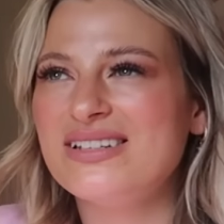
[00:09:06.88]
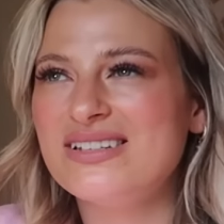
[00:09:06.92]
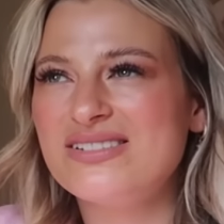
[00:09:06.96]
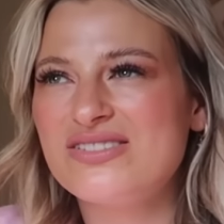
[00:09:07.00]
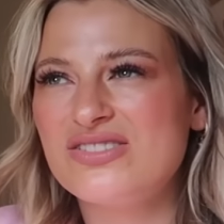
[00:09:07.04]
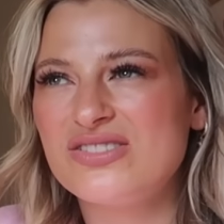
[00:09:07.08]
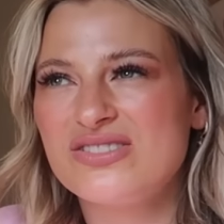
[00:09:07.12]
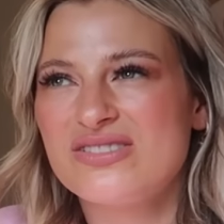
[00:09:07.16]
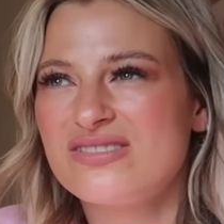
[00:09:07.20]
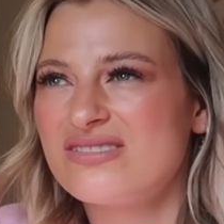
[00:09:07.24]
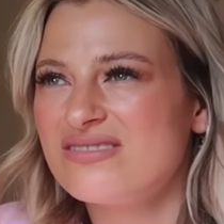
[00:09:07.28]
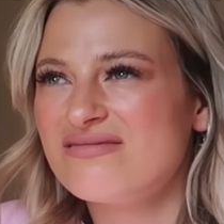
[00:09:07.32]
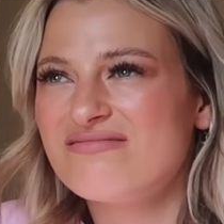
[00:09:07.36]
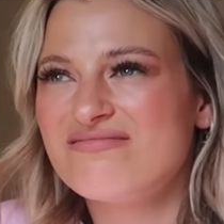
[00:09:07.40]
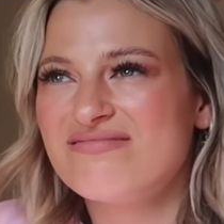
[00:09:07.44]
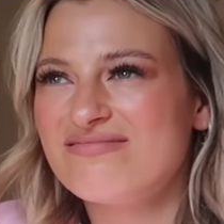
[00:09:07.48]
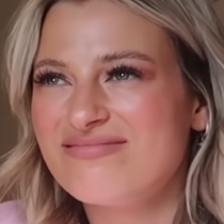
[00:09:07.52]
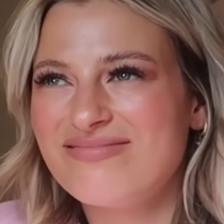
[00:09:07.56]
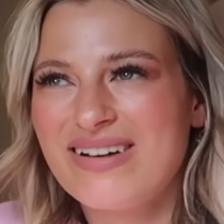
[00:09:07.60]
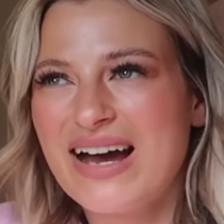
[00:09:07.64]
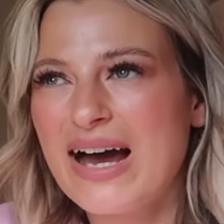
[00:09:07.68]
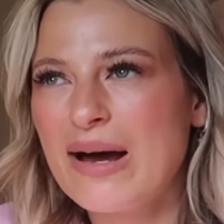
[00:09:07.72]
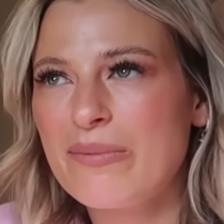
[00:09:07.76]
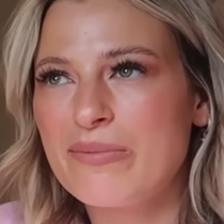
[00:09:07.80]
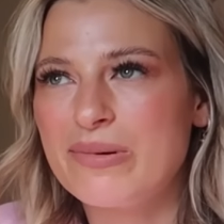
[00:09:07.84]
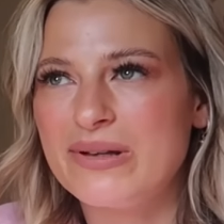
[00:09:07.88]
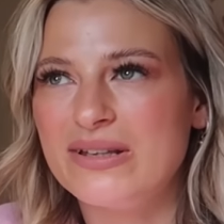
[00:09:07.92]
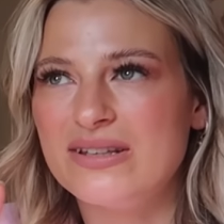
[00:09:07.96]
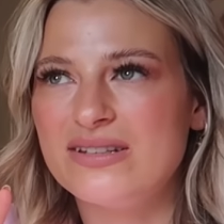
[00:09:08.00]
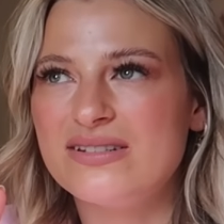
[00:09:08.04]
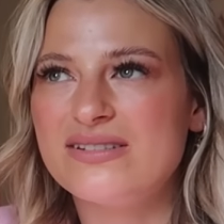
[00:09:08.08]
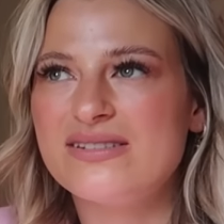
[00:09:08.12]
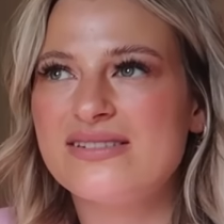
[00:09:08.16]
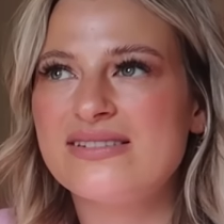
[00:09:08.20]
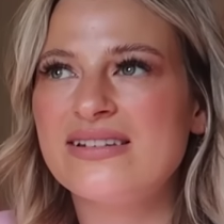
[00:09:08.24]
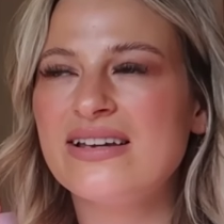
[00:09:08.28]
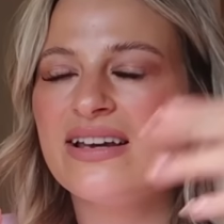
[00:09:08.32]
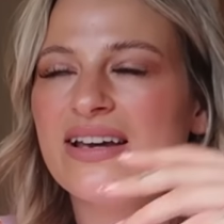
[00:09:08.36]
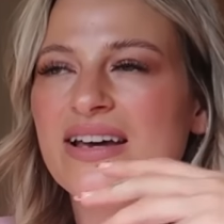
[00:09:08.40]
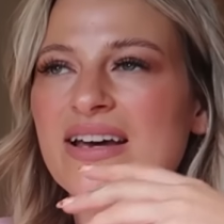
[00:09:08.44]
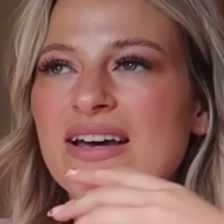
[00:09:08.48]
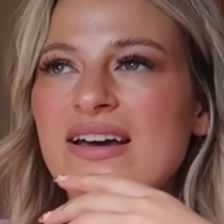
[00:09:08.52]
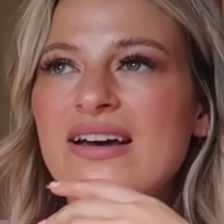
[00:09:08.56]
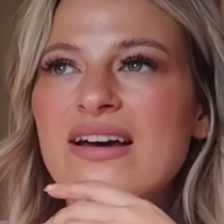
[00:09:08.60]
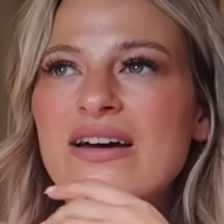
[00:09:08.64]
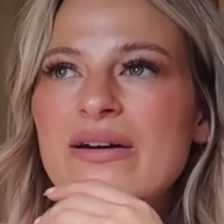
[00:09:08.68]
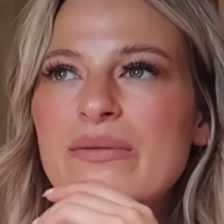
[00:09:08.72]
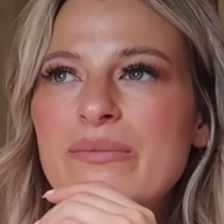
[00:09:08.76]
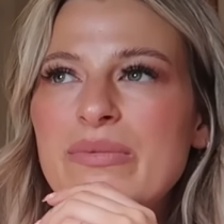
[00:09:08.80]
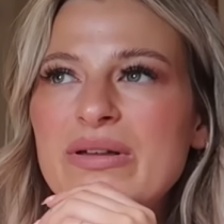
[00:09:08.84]
it just happens,
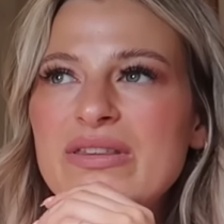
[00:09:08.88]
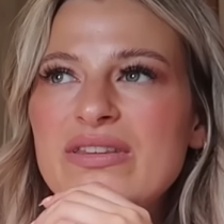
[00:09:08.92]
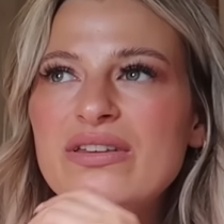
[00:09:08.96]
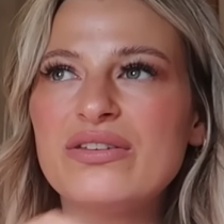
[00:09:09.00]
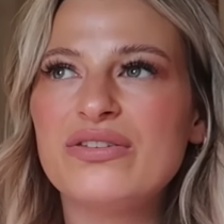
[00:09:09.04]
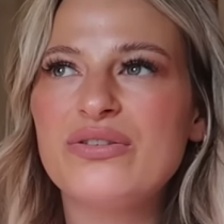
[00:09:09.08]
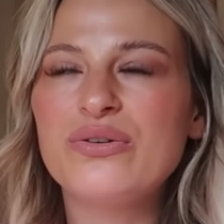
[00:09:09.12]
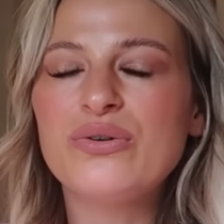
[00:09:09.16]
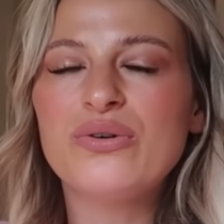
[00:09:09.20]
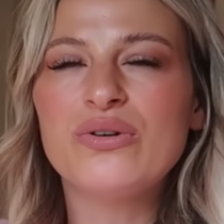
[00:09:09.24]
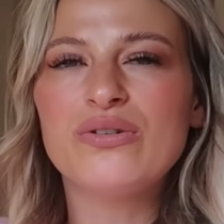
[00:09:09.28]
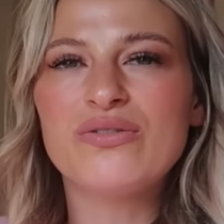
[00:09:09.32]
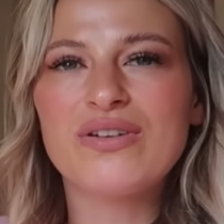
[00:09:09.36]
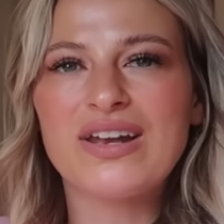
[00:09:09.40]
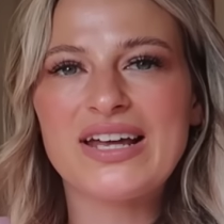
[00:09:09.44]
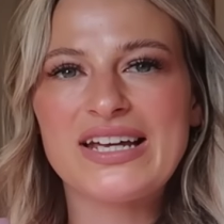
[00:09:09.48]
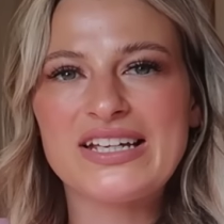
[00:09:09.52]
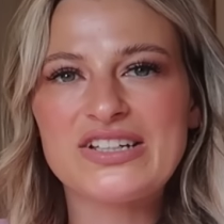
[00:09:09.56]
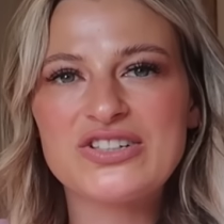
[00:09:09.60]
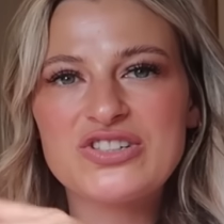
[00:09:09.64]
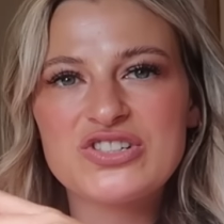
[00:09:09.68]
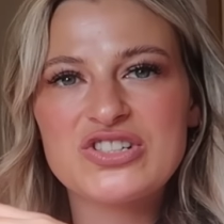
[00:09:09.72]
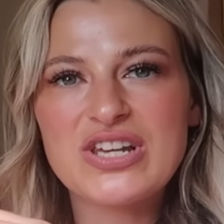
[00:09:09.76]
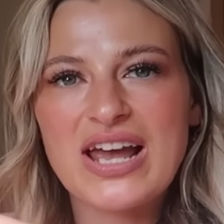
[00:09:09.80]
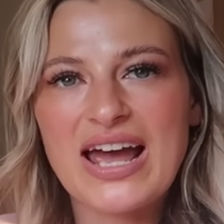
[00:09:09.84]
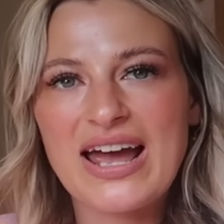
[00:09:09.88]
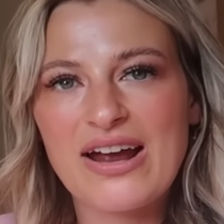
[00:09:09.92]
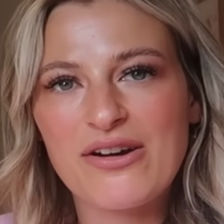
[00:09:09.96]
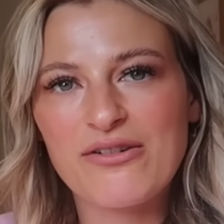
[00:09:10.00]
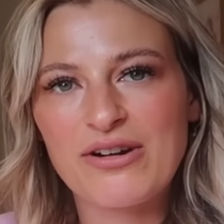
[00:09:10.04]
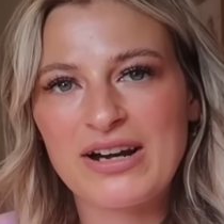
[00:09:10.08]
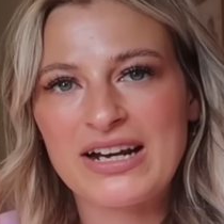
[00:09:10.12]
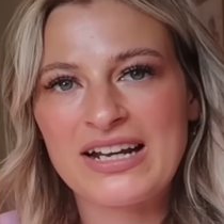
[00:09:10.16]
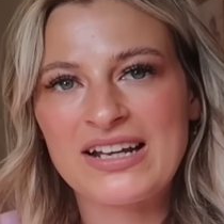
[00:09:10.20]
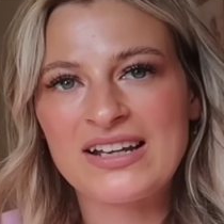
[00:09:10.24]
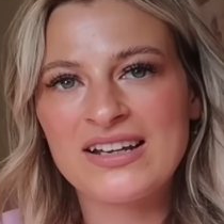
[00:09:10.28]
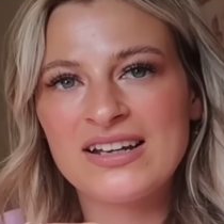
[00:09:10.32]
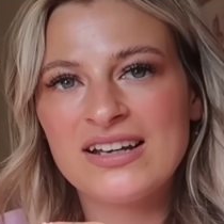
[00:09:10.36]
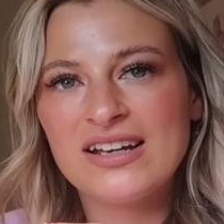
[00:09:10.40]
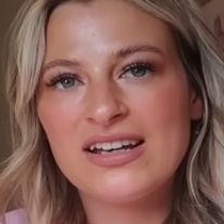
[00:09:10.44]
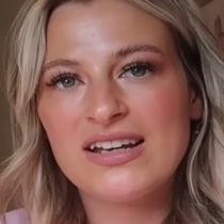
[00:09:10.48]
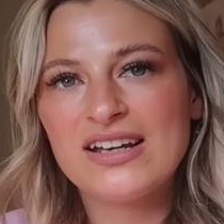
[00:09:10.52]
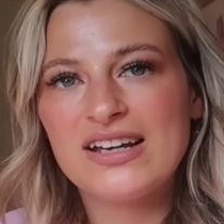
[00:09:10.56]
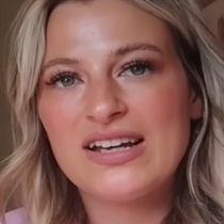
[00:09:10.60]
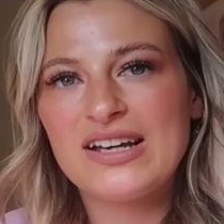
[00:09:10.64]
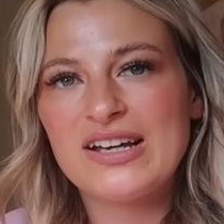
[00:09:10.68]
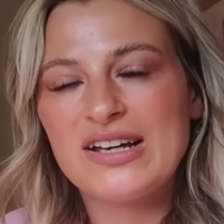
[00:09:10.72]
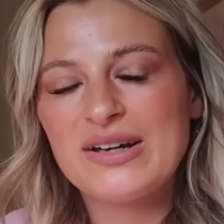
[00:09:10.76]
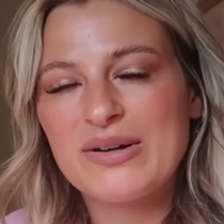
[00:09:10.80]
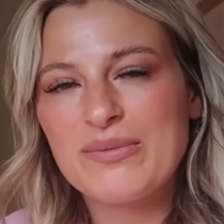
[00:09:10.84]
but the thought of like sharing
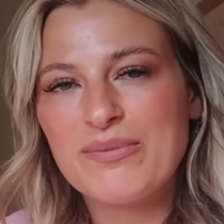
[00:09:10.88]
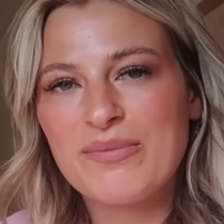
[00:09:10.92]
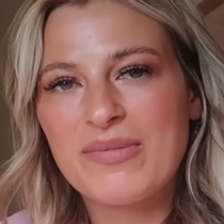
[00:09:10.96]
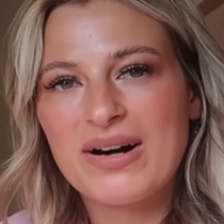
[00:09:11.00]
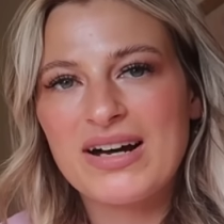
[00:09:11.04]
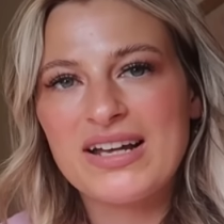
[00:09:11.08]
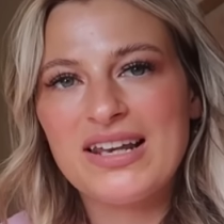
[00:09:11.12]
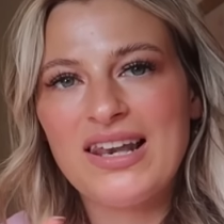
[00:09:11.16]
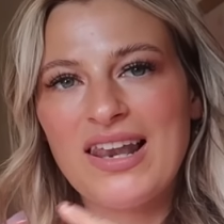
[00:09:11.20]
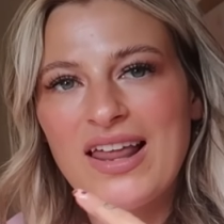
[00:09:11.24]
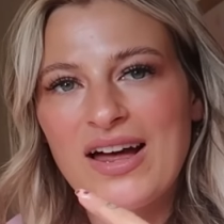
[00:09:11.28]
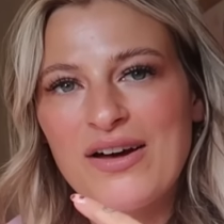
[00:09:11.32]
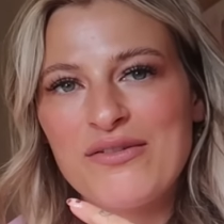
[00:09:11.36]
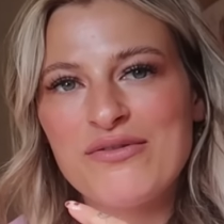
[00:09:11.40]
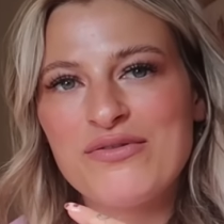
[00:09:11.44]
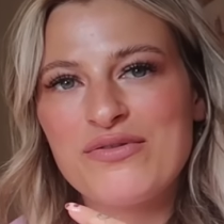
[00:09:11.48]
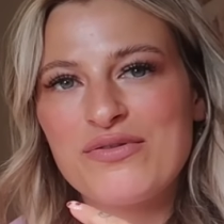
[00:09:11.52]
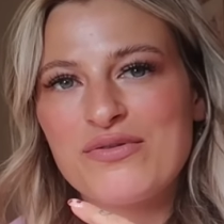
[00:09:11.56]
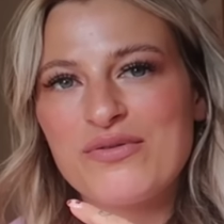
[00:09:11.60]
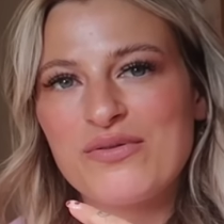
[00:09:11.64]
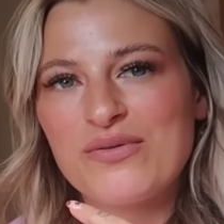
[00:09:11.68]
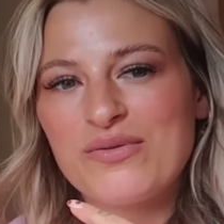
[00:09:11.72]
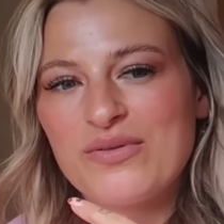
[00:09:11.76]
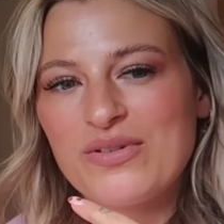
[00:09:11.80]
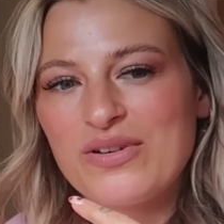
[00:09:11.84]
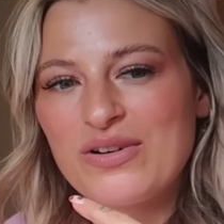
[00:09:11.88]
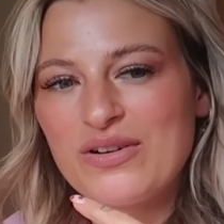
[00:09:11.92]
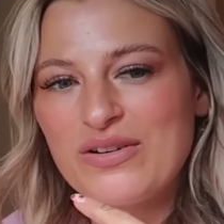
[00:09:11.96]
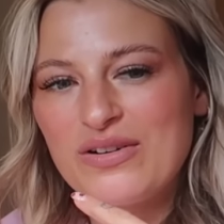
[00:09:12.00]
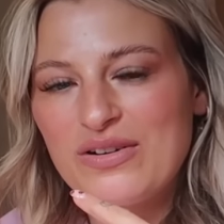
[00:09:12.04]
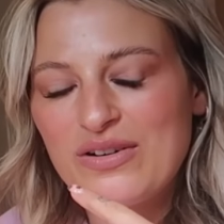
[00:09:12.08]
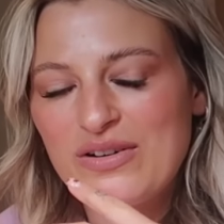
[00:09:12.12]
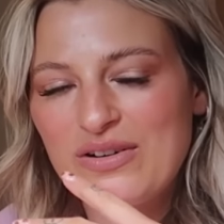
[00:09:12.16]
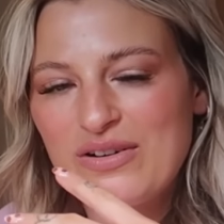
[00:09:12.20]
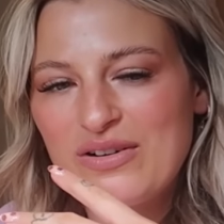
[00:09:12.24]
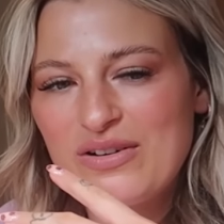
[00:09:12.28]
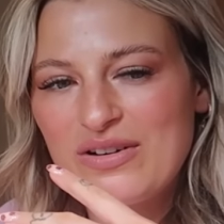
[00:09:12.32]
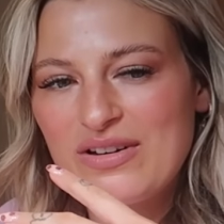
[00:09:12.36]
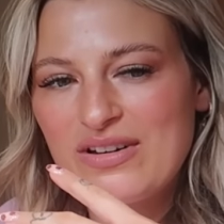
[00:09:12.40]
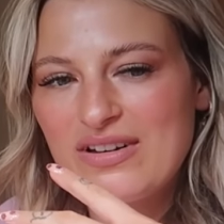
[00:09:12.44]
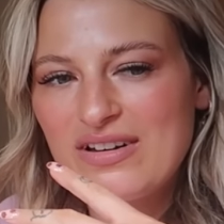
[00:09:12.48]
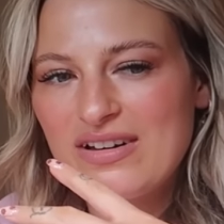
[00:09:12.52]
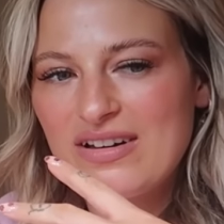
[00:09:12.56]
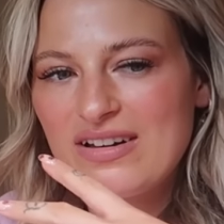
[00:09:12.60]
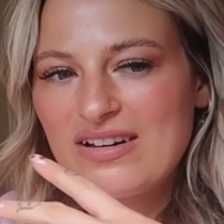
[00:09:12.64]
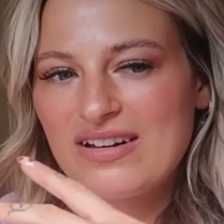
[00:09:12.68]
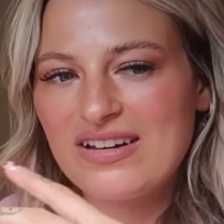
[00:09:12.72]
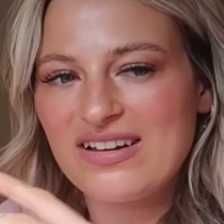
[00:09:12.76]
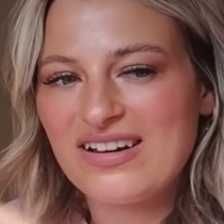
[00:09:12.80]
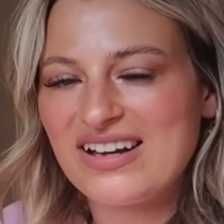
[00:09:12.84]
my love,
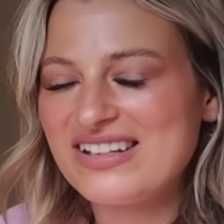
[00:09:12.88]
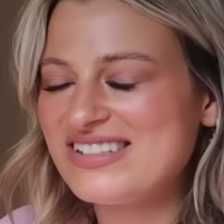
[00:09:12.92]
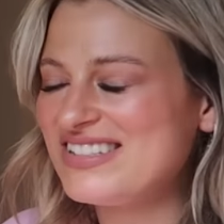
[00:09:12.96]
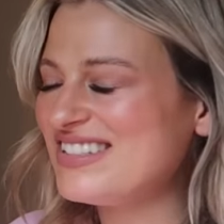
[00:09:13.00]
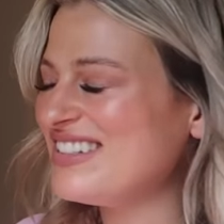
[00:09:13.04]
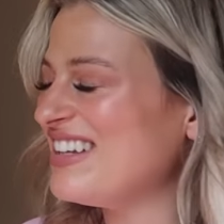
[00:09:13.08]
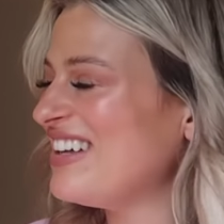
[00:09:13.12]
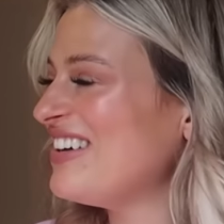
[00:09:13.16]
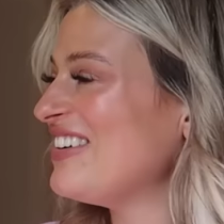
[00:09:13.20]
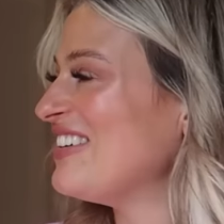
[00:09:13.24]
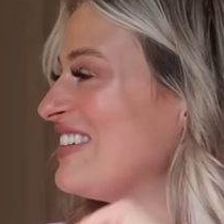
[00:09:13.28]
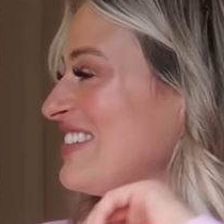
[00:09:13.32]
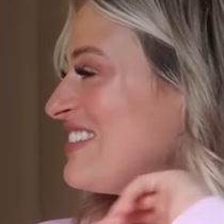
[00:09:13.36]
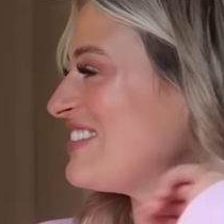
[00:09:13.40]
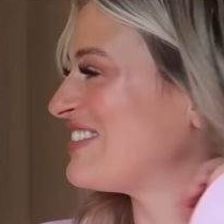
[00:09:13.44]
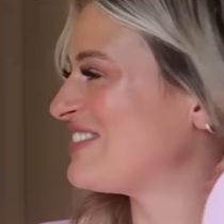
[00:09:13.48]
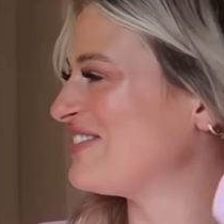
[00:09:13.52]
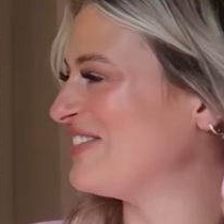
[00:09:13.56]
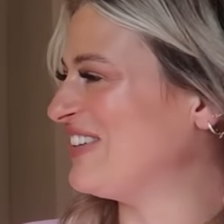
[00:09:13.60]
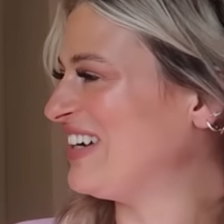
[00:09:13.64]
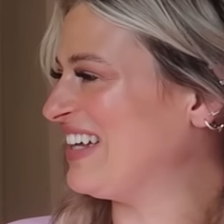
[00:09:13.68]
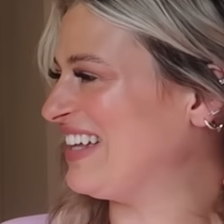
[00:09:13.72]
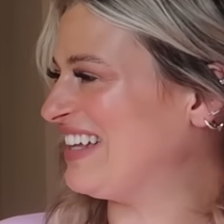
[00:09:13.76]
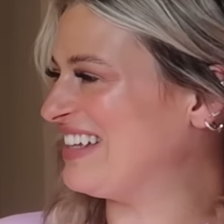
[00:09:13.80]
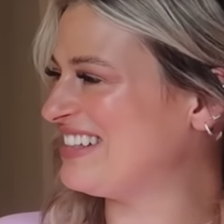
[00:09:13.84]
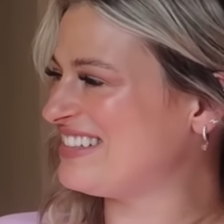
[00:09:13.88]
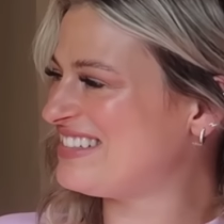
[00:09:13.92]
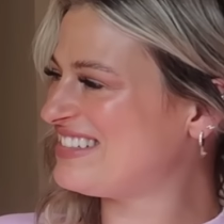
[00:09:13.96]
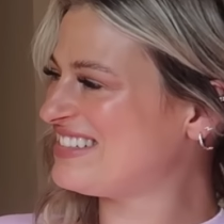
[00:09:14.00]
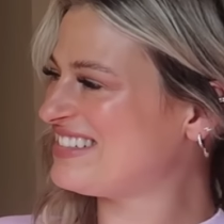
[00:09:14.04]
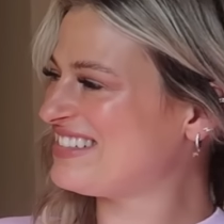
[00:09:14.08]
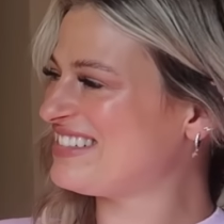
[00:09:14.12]
I don't know, it's just weird.